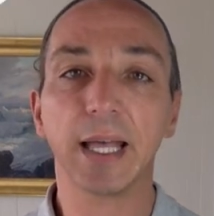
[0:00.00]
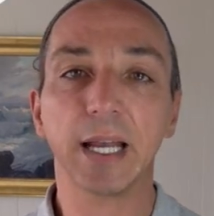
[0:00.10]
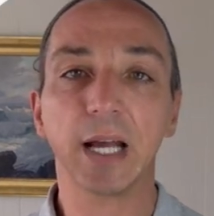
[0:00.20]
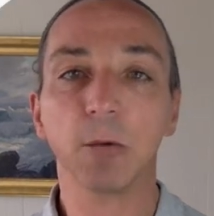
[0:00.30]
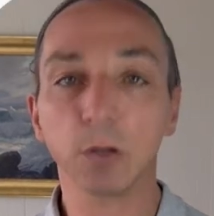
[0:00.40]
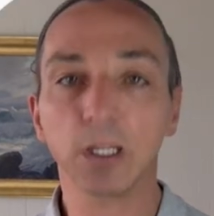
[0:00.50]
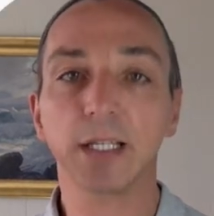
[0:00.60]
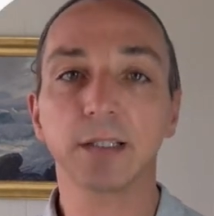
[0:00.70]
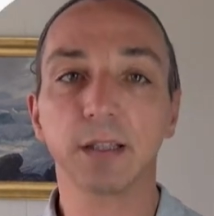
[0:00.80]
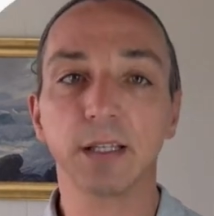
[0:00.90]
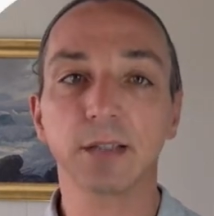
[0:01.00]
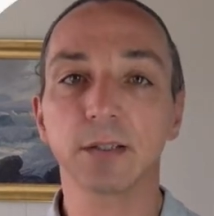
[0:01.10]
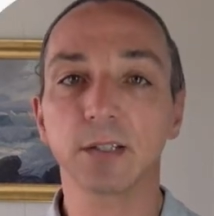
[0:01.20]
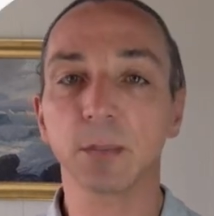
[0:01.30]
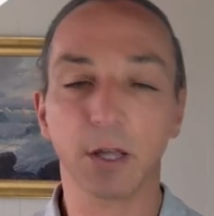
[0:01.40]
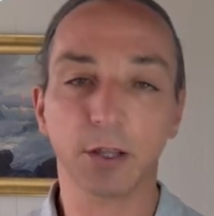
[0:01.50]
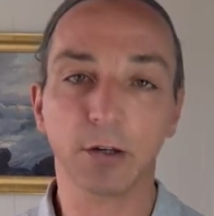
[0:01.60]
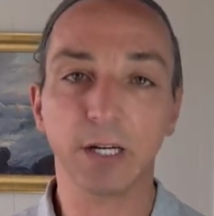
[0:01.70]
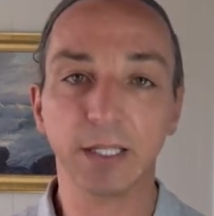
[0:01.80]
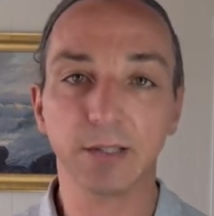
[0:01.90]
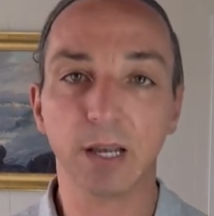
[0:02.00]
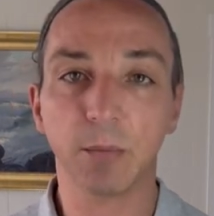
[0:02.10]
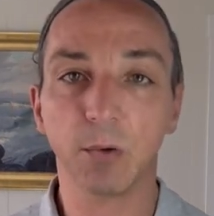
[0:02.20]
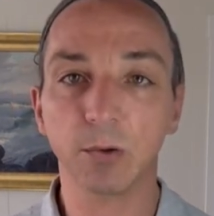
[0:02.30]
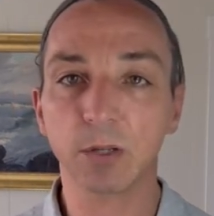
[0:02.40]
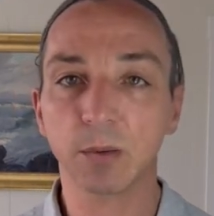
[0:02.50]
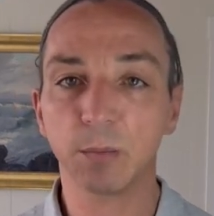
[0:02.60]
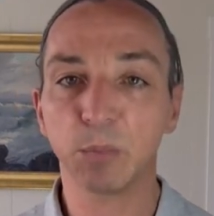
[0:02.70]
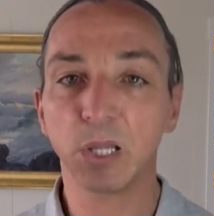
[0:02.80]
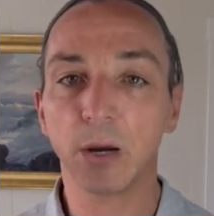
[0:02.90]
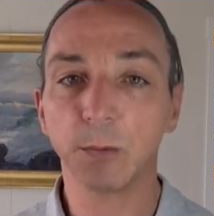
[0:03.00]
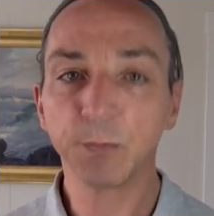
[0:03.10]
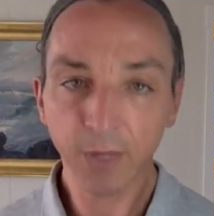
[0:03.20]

I will link to this and some other examples below.